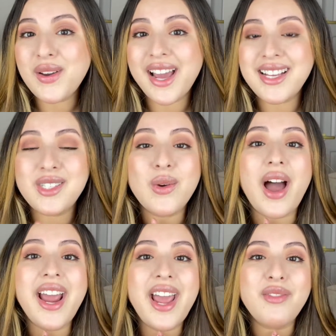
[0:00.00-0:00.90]
So
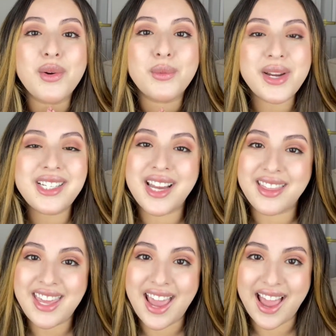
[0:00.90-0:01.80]
I have
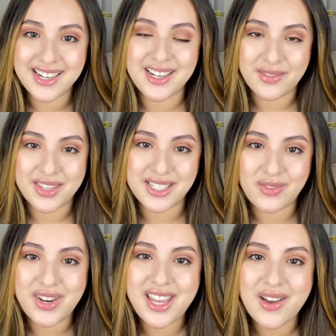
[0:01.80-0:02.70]
reached the end of this
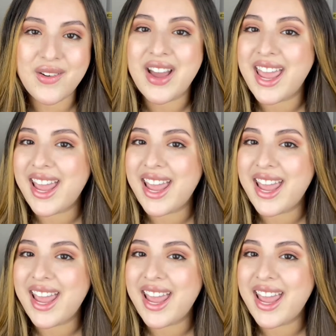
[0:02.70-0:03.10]
video,